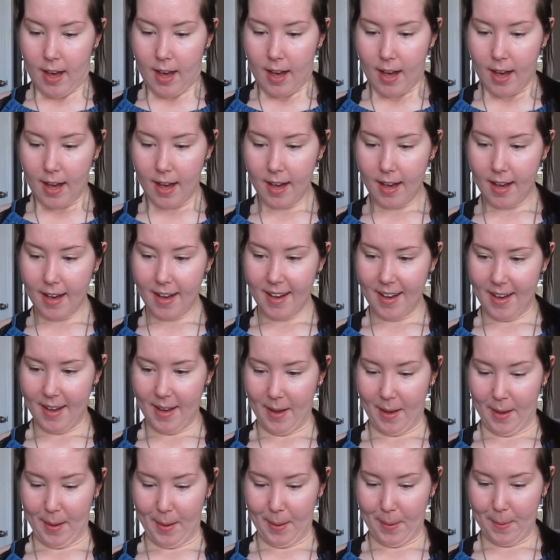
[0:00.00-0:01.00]

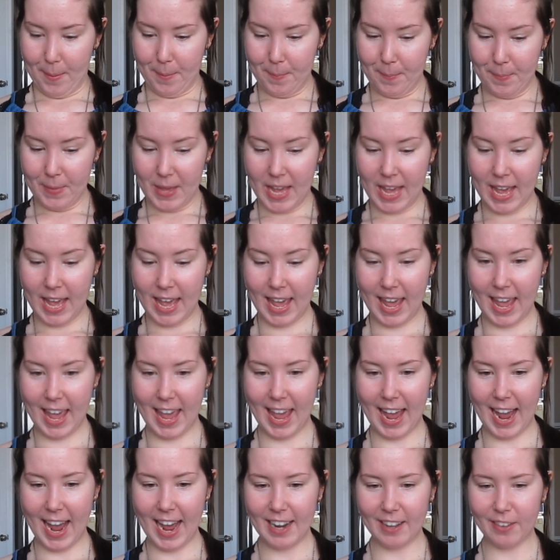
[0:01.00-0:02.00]

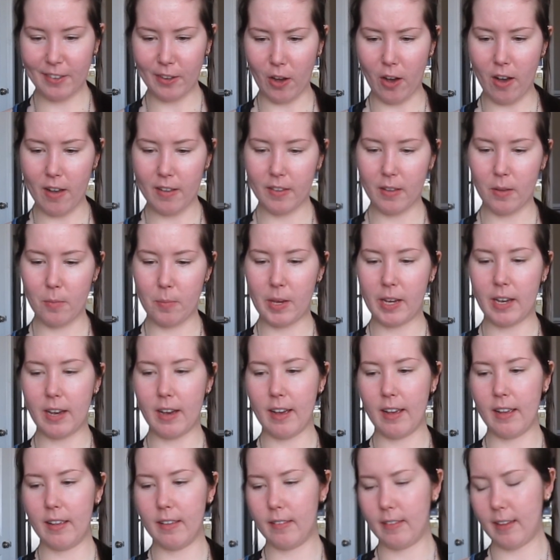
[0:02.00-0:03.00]
And it's awesome
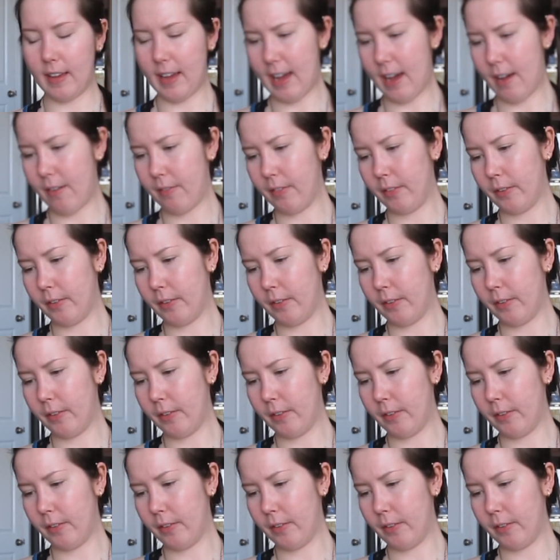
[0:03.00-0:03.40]
because I have a